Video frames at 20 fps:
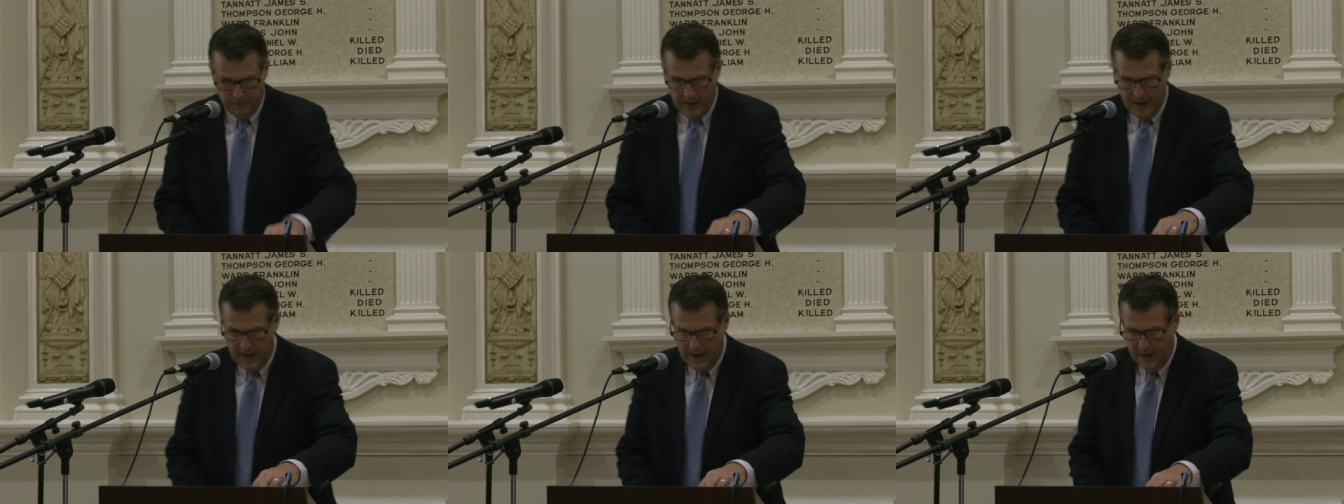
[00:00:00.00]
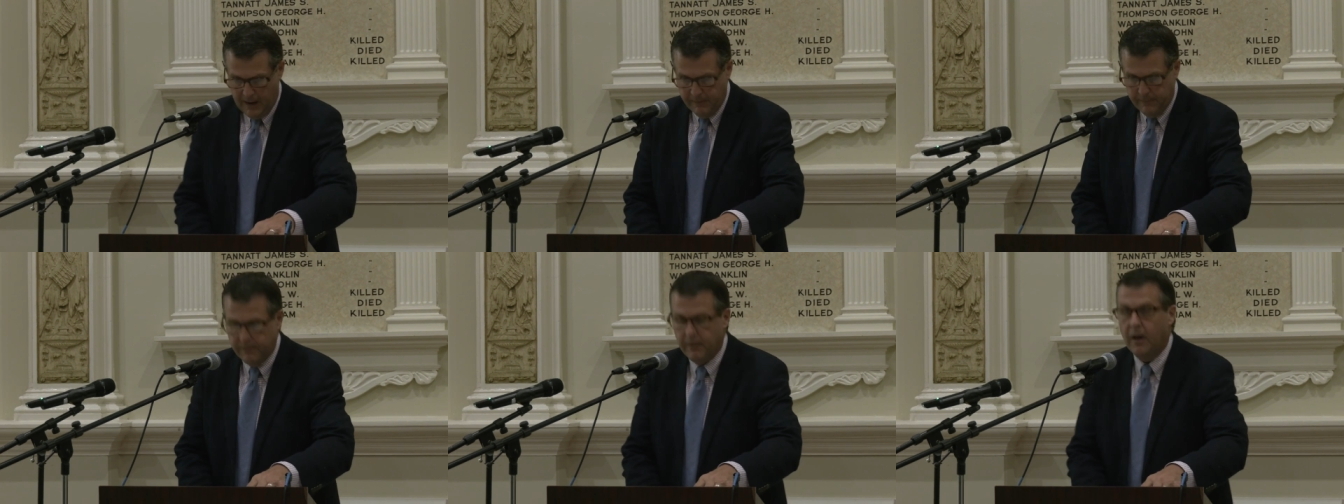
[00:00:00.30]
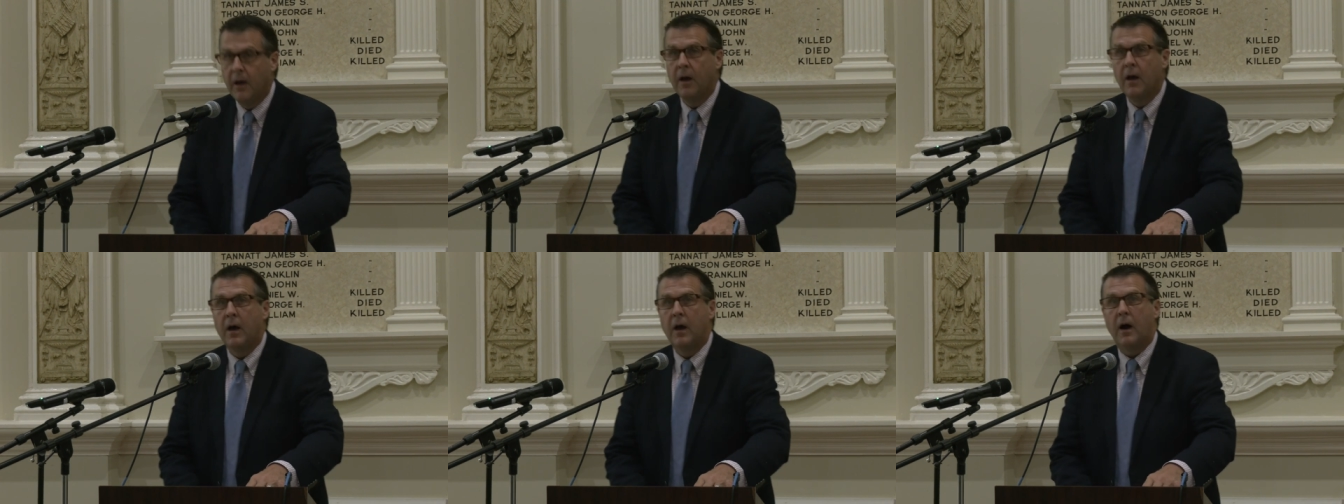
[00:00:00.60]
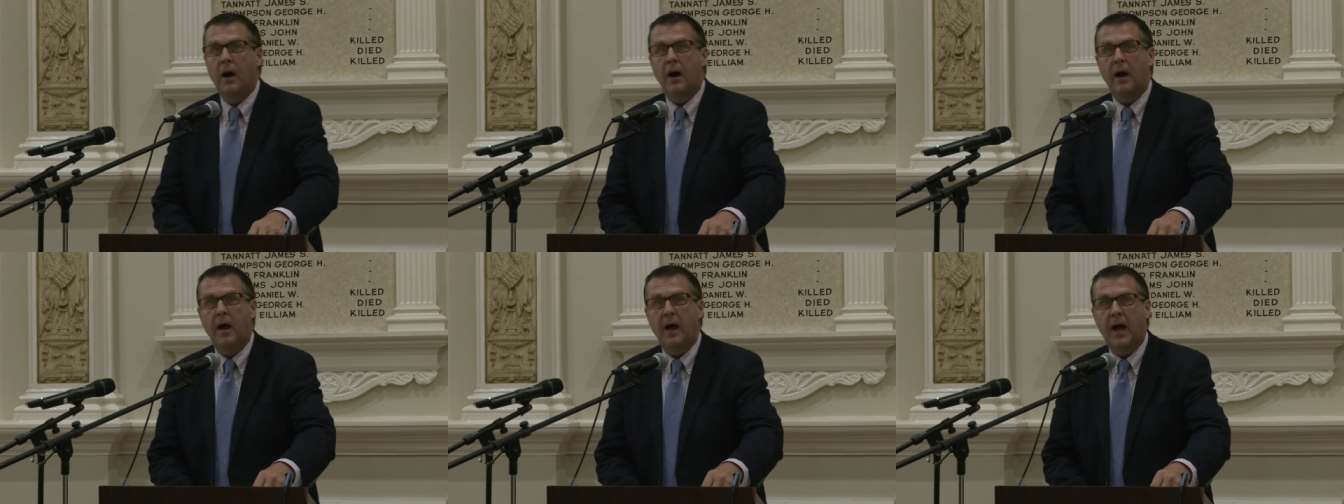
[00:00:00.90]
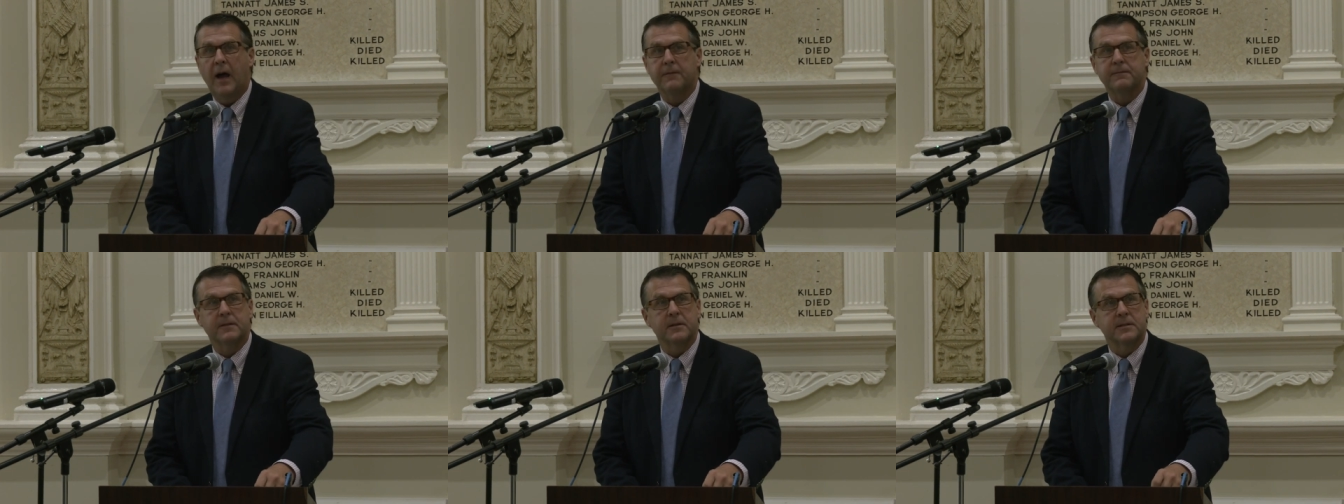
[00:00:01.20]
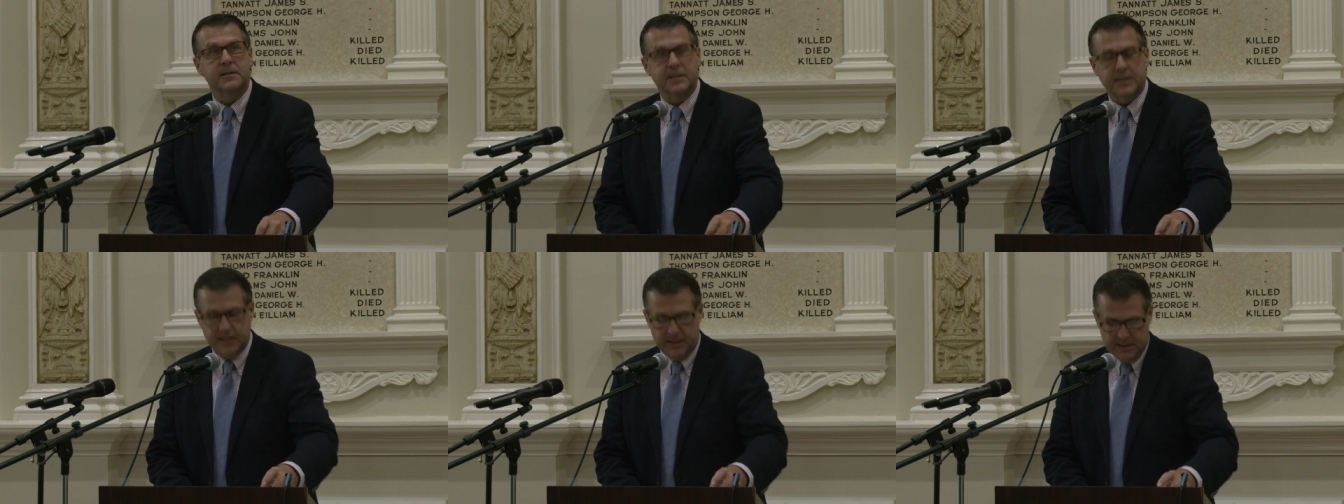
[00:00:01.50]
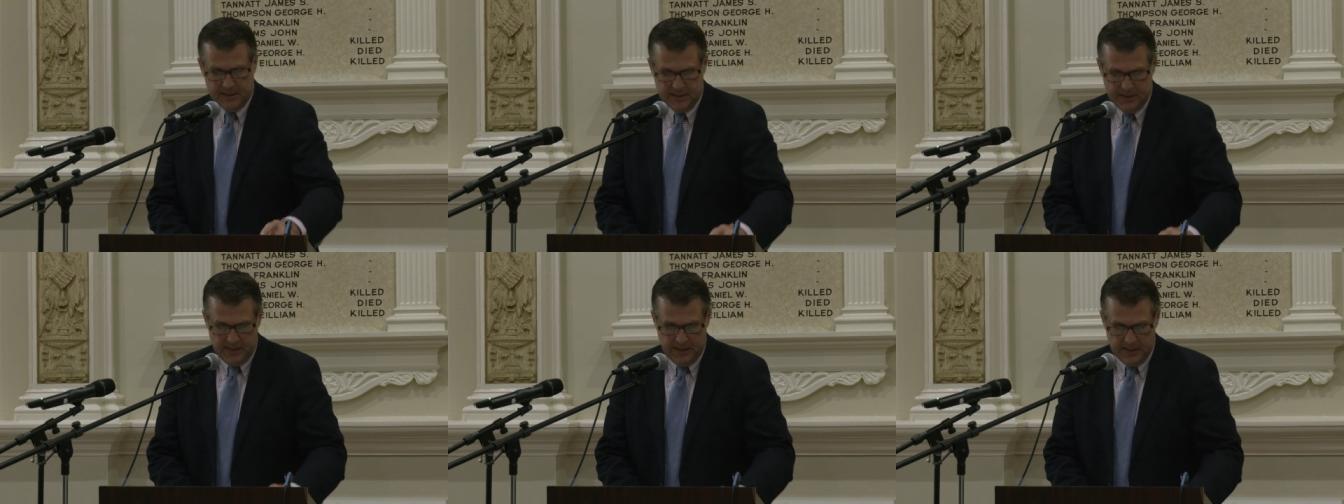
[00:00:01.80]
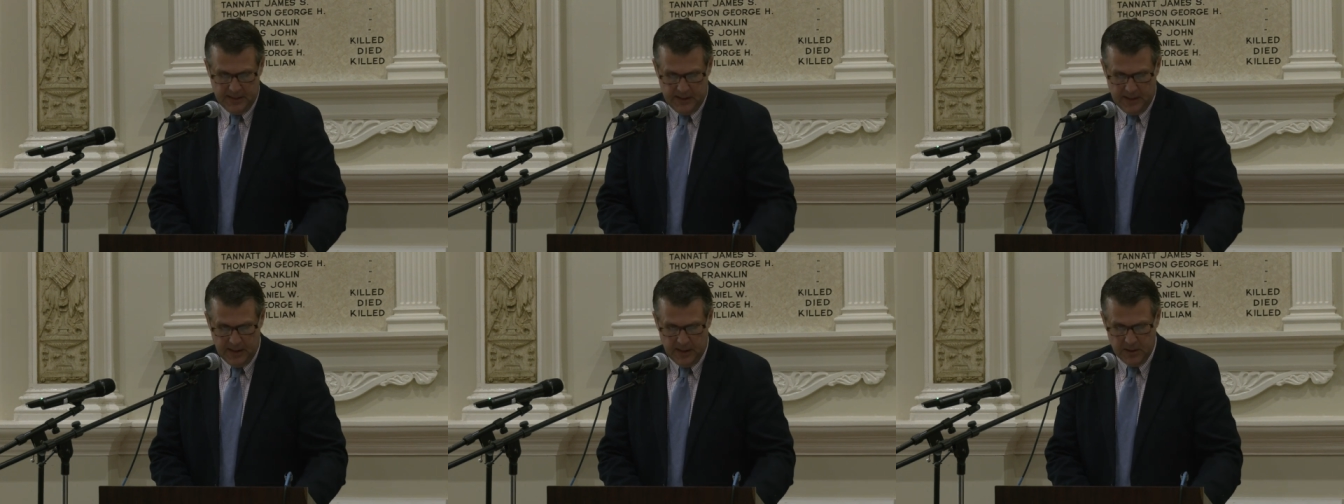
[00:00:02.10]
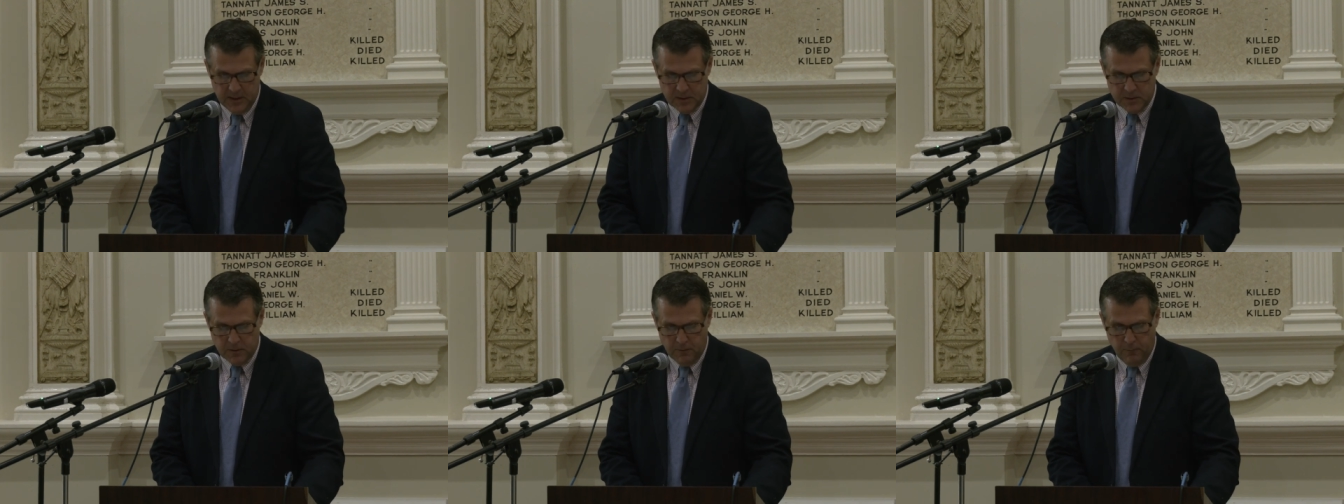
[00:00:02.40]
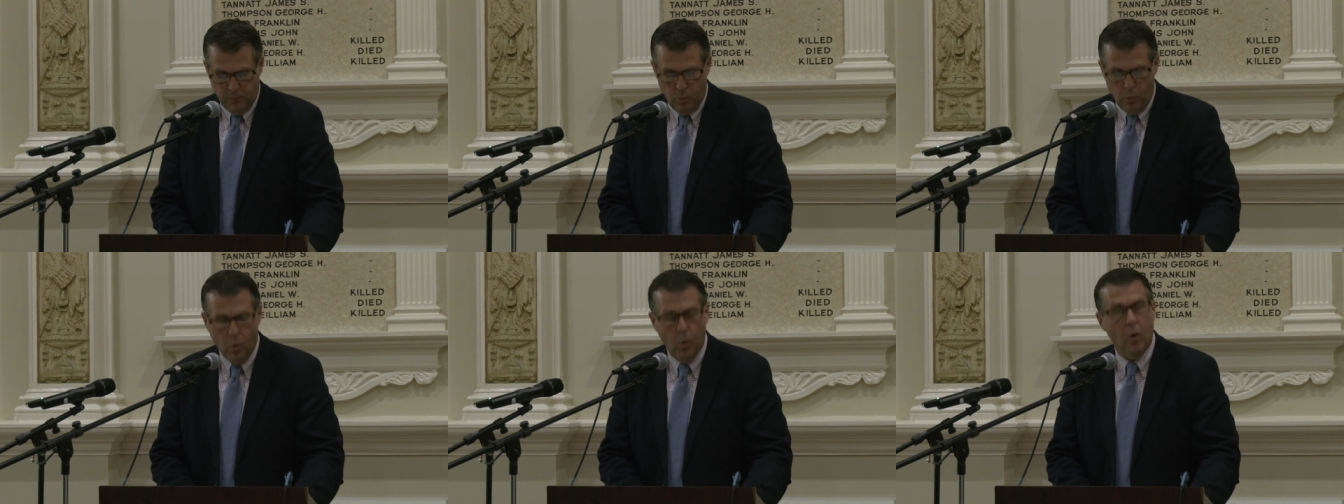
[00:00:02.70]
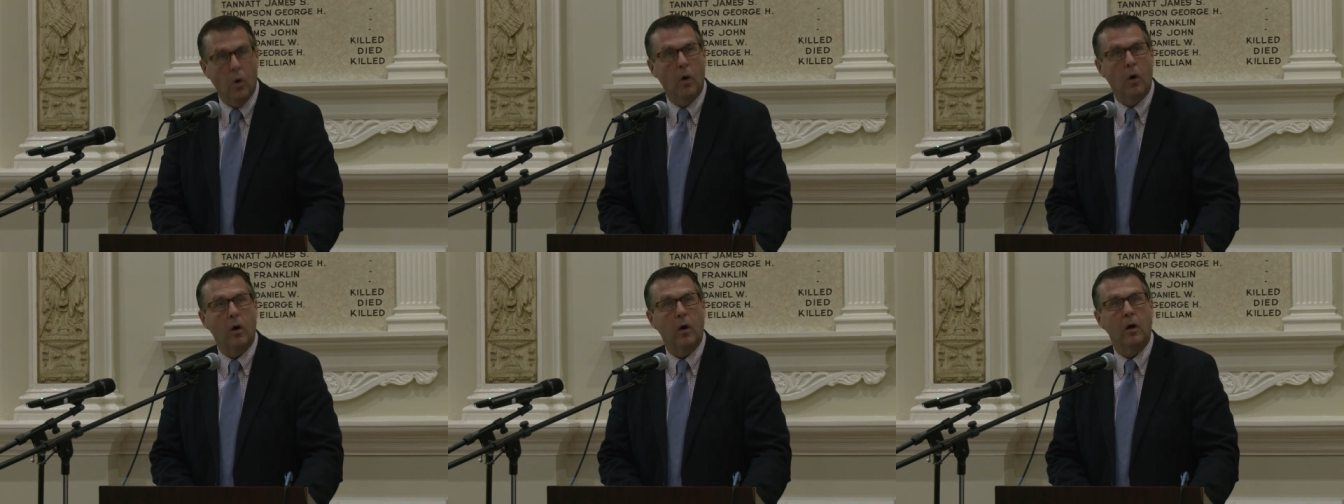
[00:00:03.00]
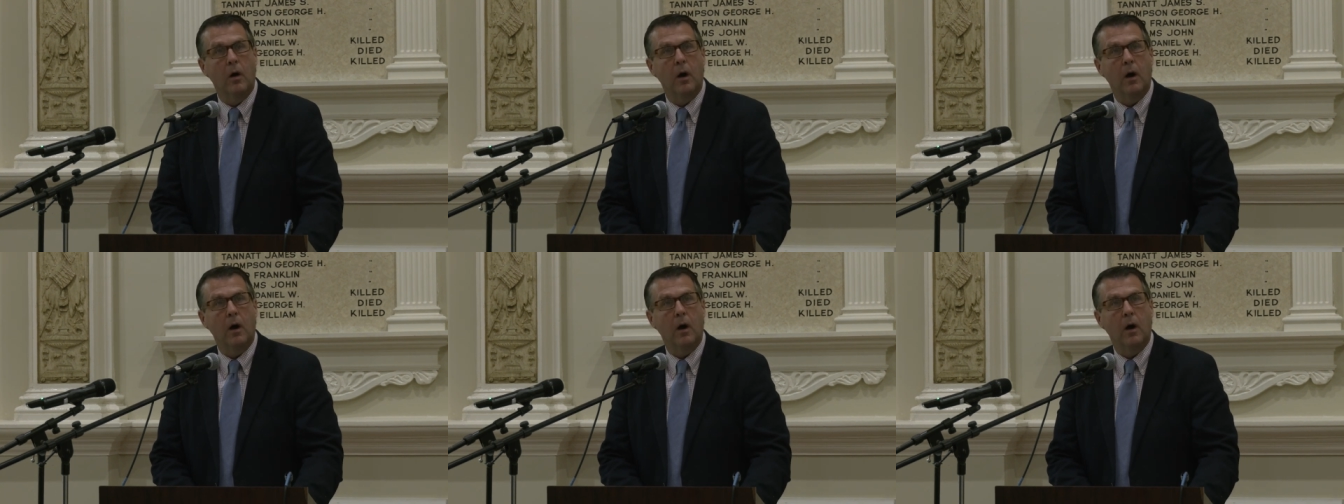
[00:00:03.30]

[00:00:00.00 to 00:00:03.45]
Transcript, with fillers: Uh, after 16 years of war,